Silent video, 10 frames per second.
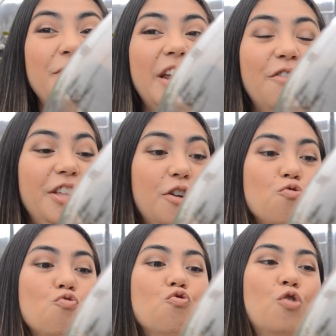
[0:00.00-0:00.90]
That over there.
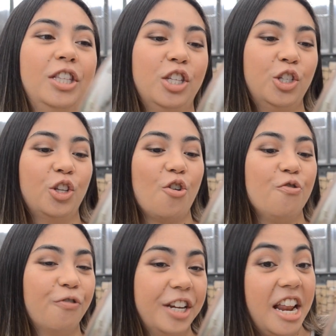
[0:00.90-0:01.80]
Ooh, it's so
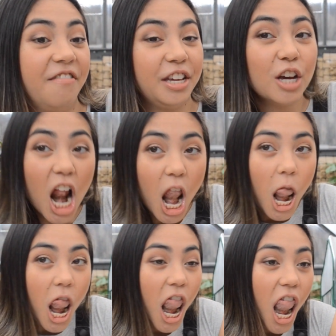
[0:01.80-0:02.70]
freaking heavy.
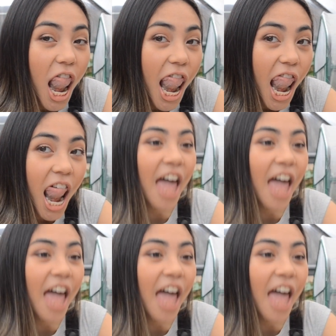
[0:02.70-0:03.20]
Ugh.